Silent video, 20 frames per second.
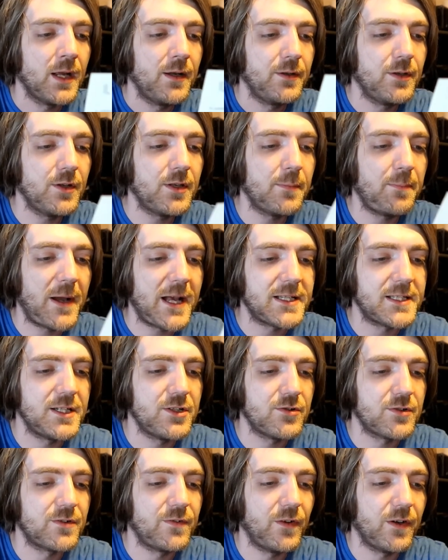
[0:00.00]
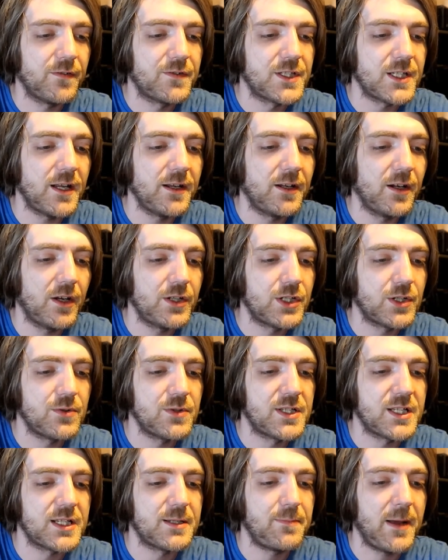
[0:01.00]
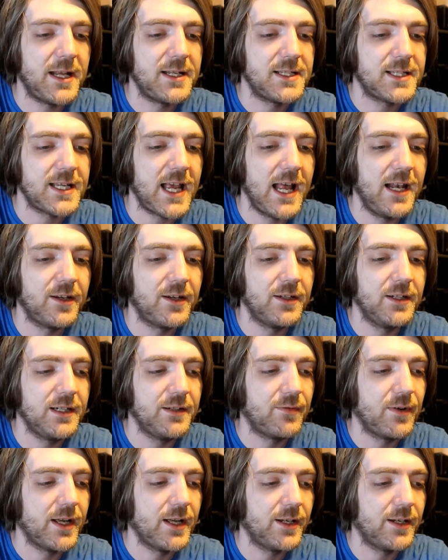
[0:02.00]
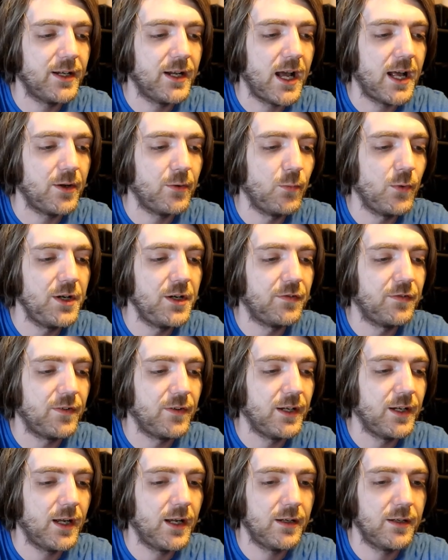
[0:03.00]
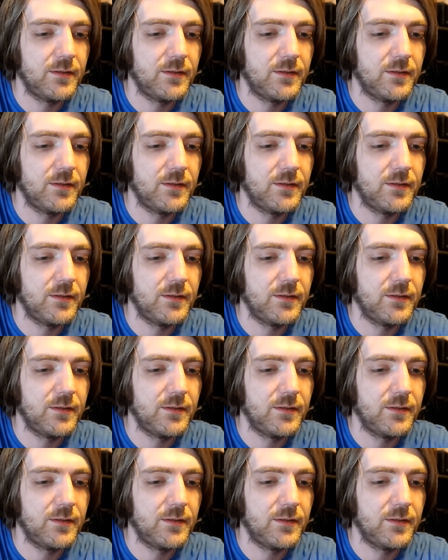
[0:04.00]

The other passenger is full of psychological suspense, elegantly written, and a wonderful...